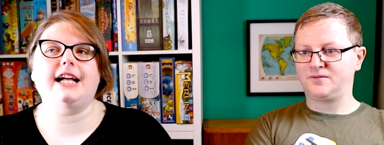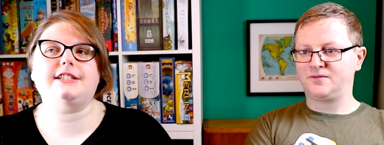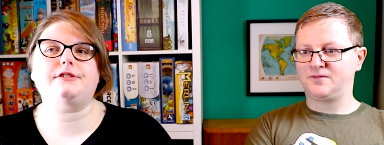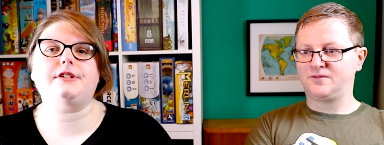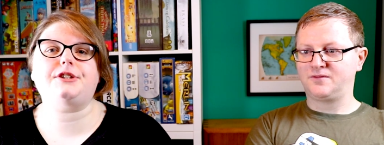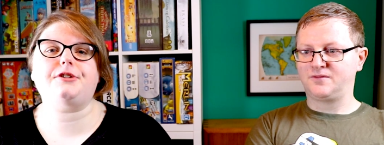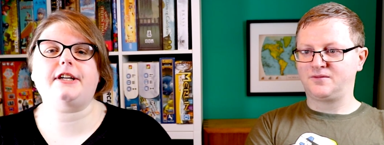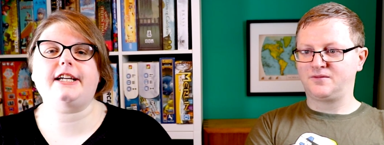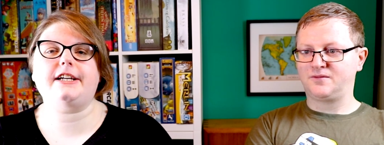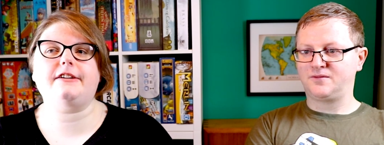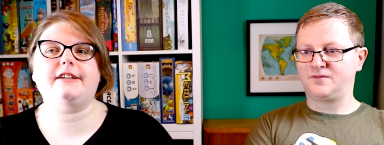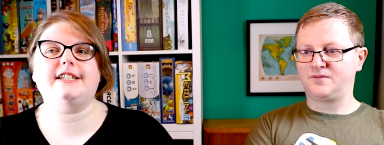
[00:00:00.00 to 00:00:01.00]
Speaker 1: And so the trick
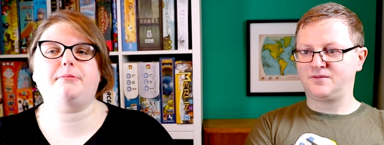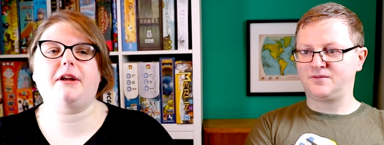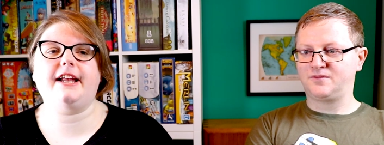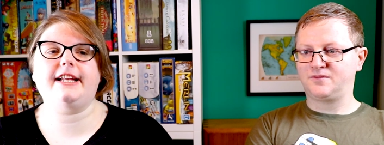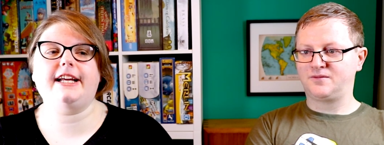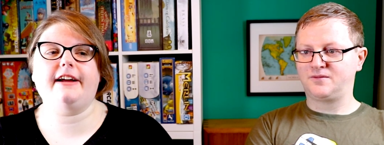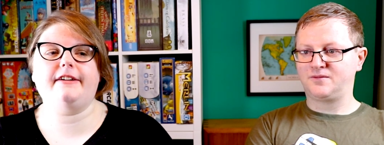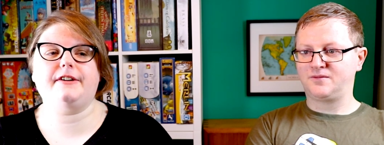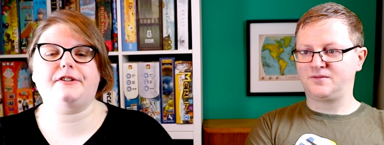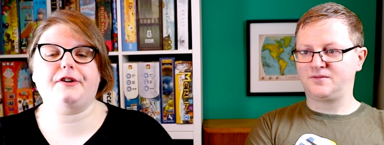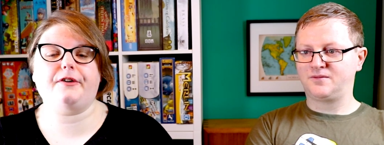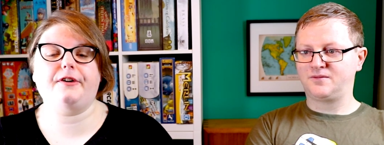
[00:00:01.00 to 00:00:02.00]
here is planning out your
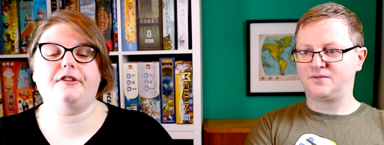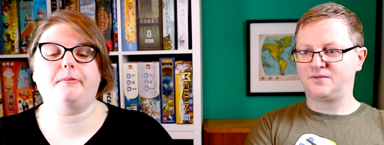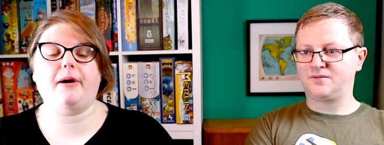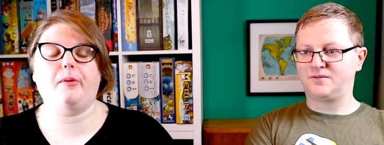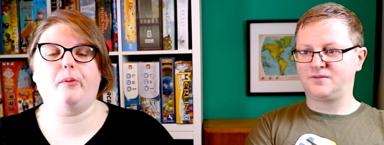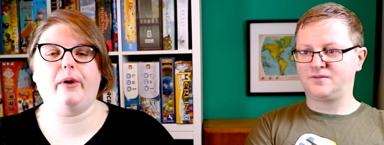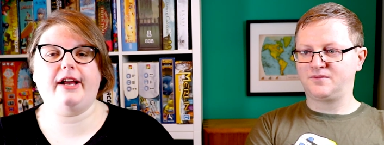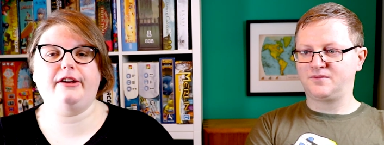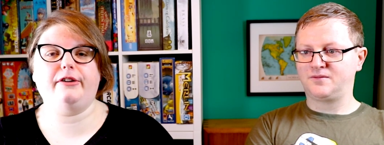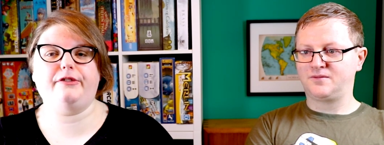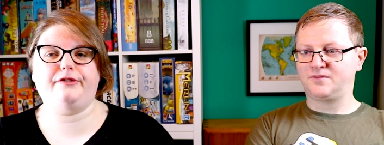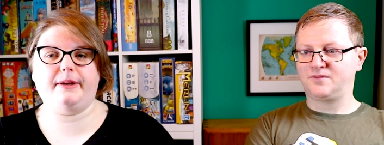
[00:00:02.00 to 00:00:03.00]
turns about when
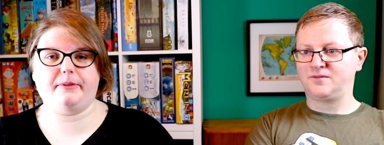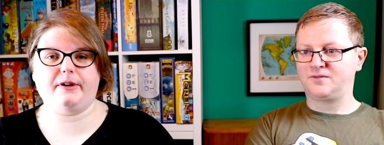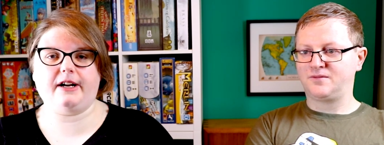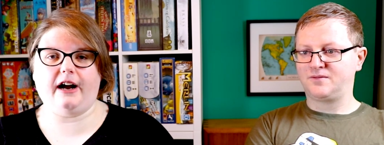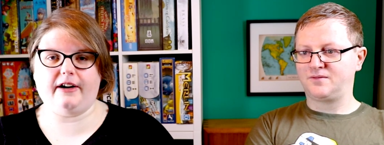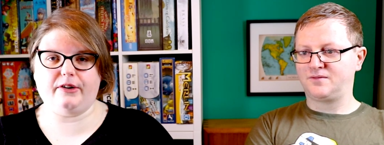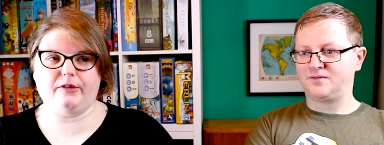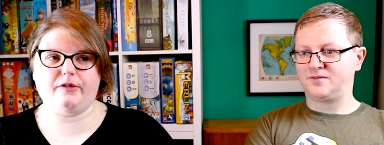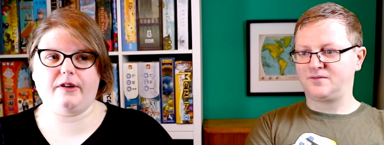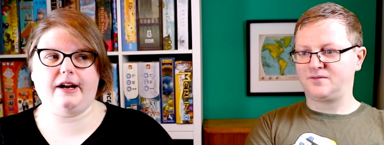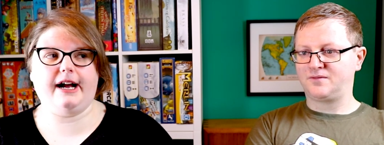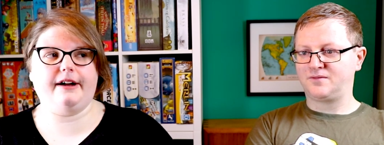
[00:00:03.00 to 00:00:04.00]
you flip your card
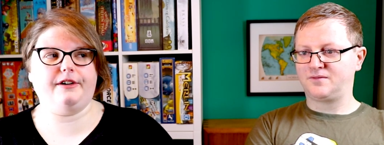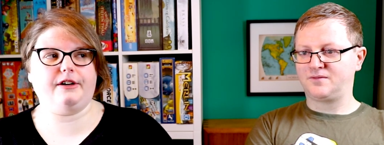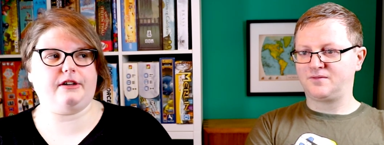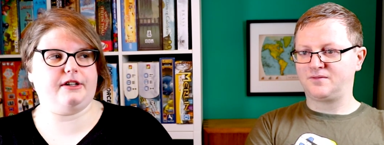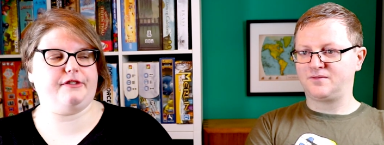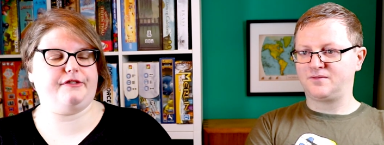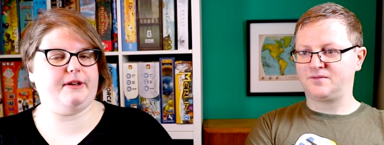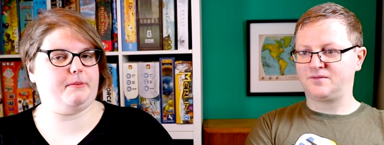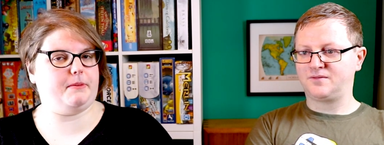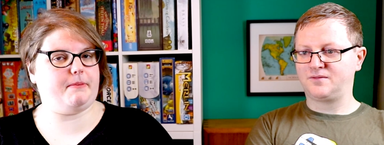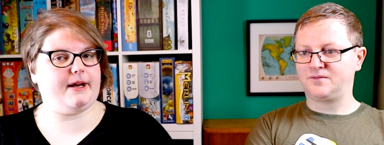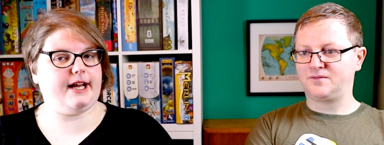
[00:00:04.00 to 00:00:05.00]
over, how you're going to flip
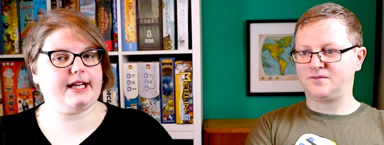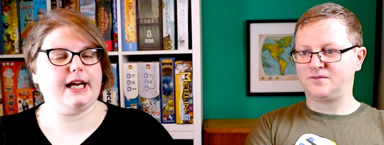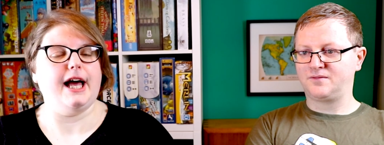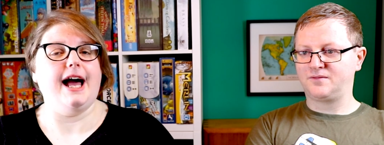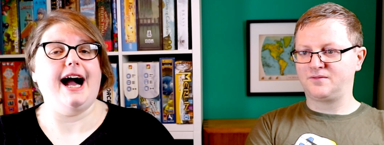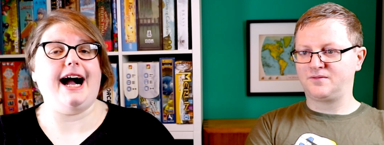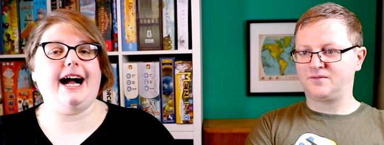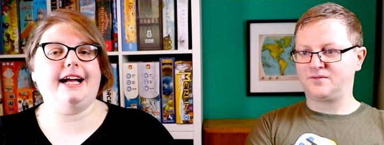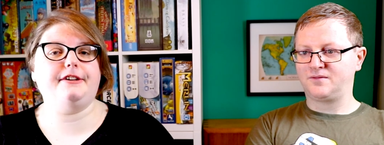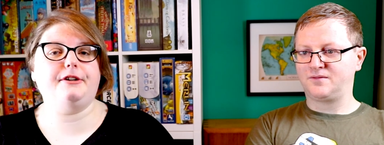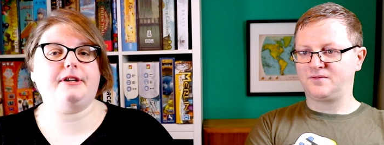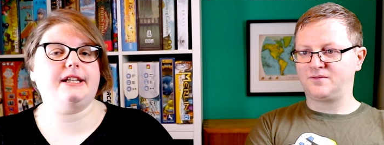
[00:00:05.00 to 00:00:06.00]
it back.
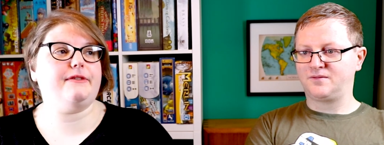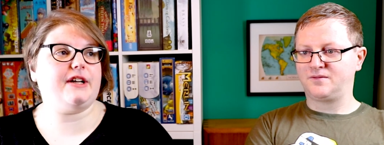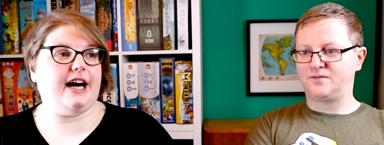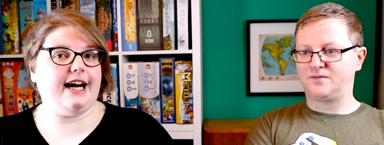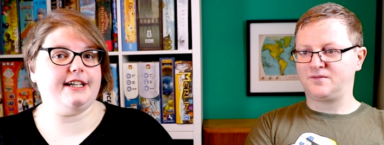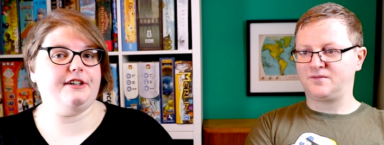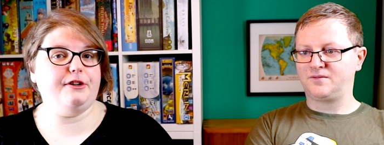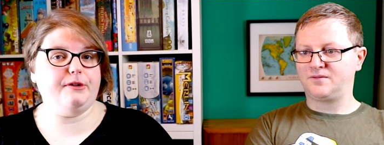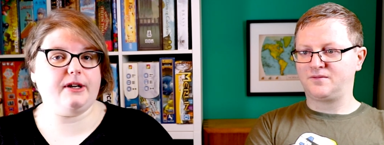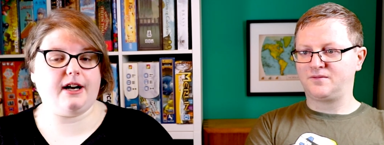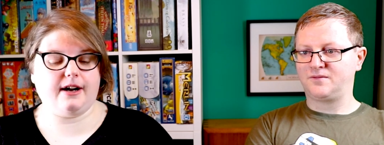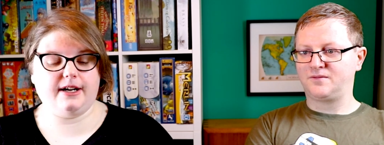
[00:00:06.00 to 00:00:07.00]
And you can even add new
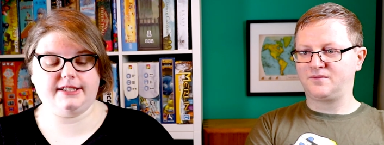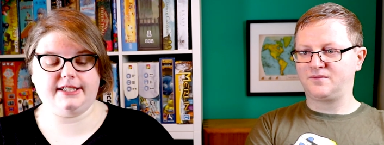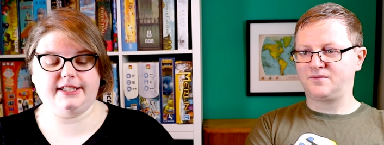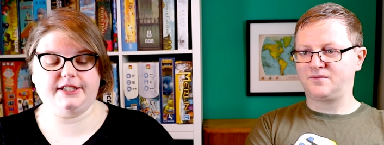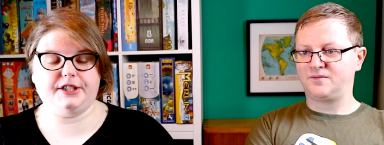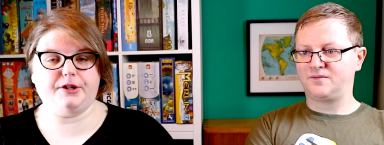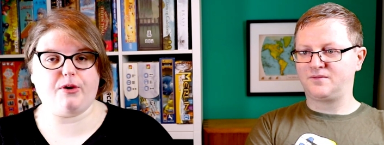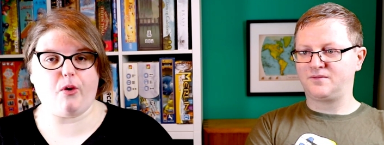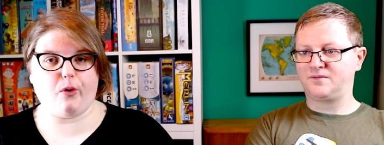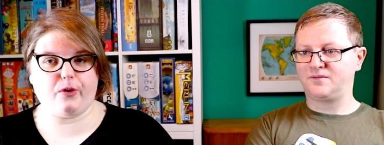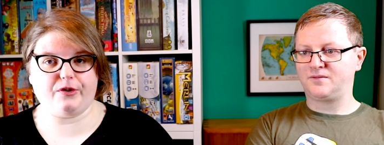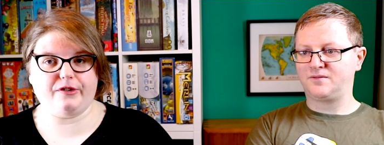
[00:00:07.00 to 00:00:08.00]
cards into your
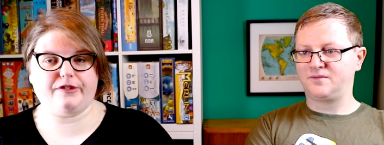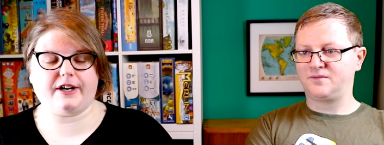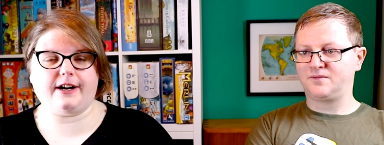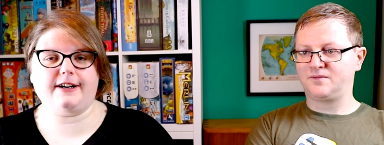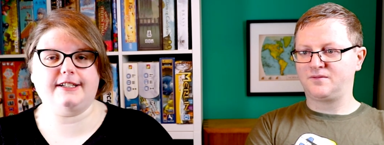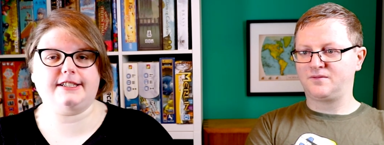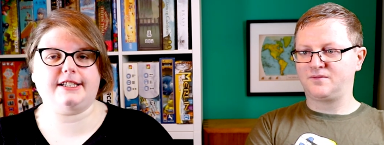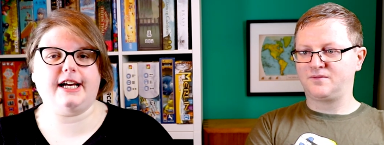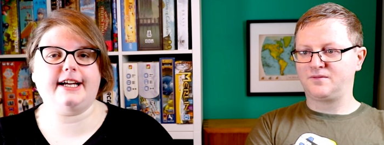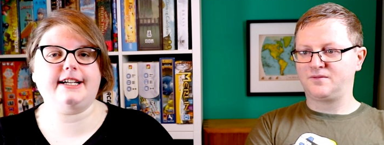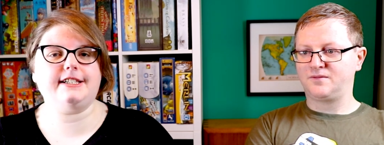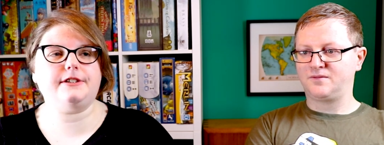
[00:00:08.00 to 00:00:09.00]
order of cards.
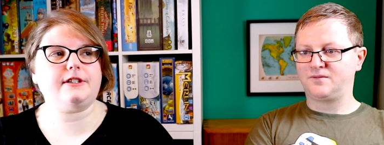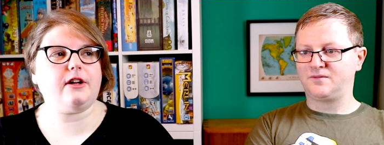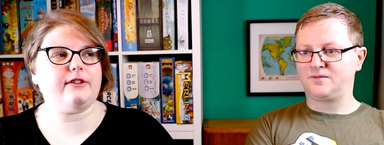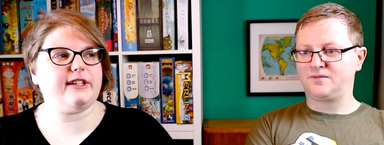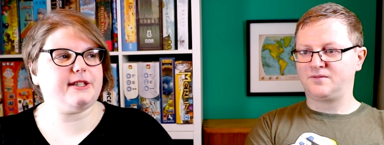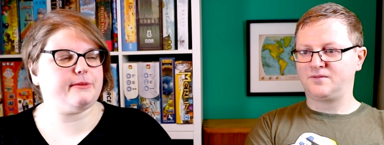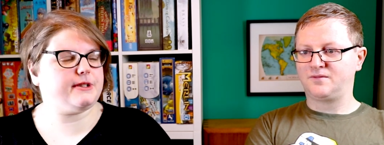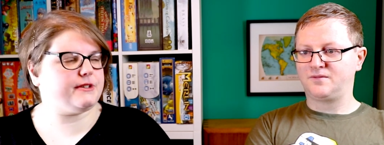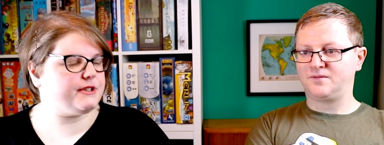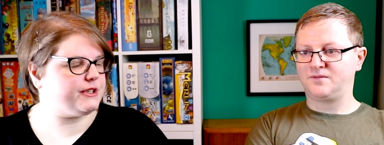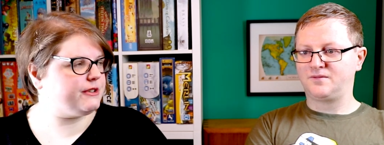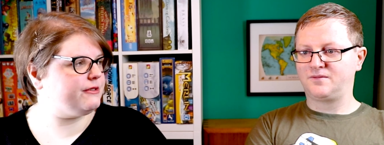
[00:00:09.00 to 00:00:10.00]
And I just thought this was
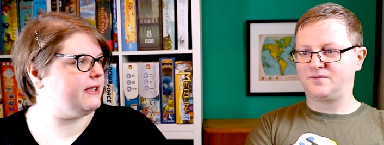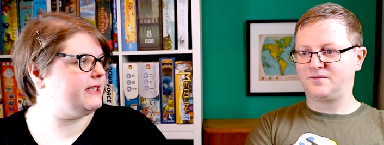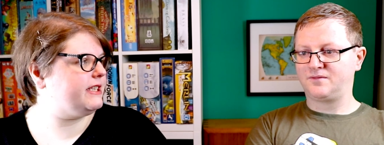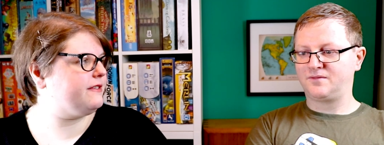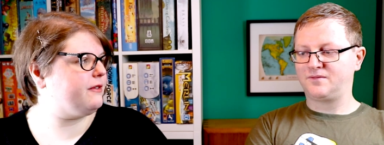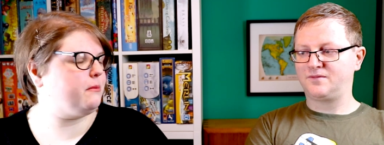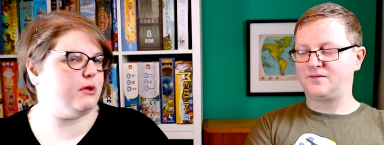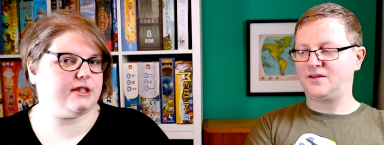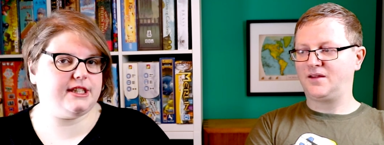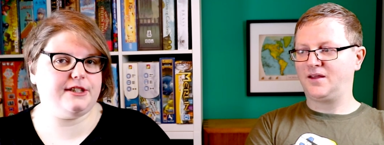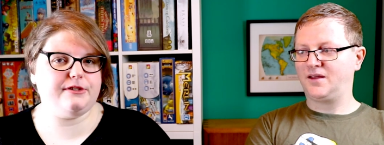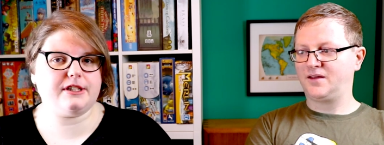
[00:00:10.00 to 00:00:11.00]
such a cool idea for
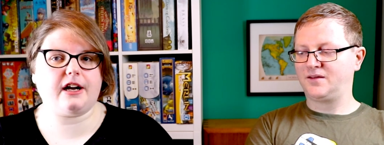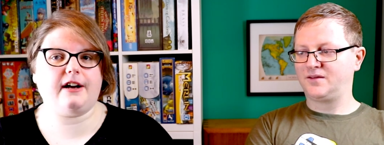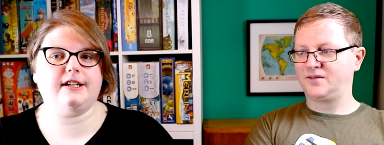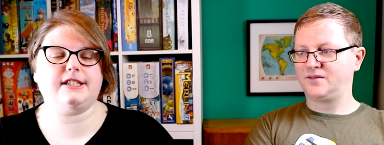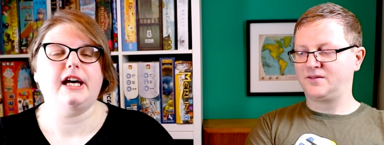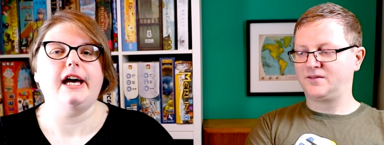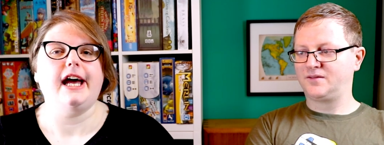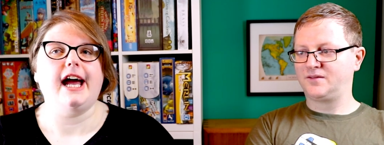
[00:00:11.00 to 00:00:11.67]
multi-use mm. cards.